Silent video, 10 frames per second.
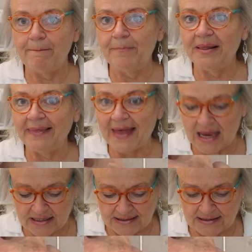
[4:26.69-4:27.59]

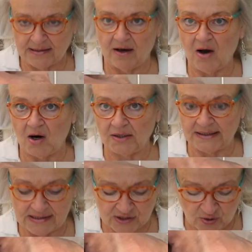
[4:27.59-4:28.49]
plant our
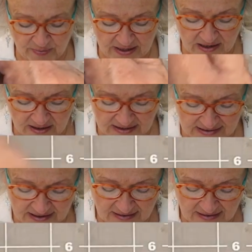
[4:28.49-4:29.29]
little topiaries.